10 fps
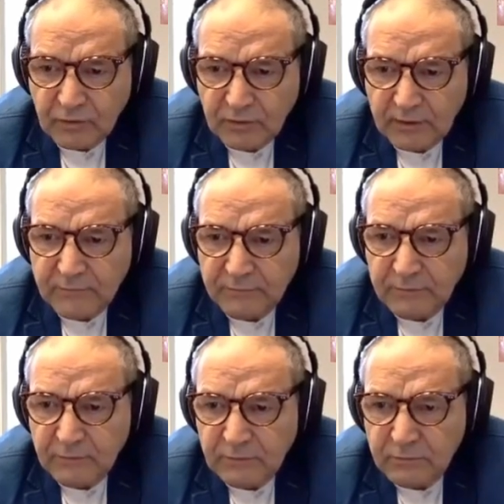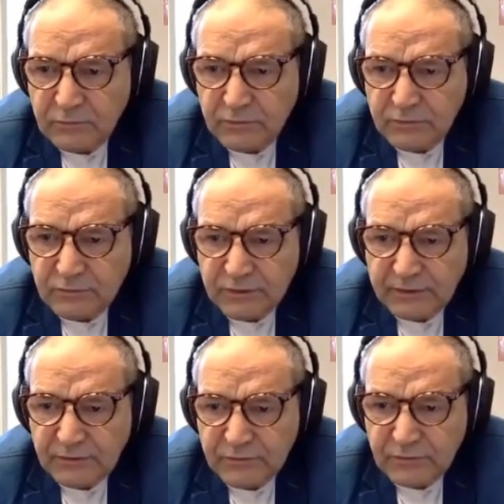We should
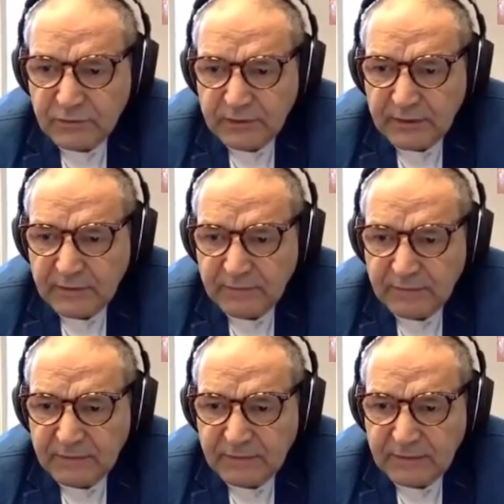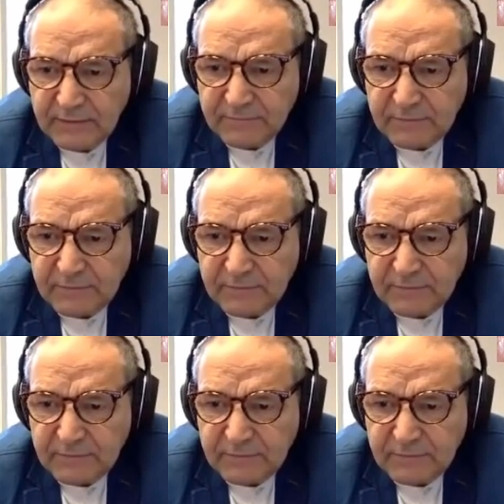change. Okay, I think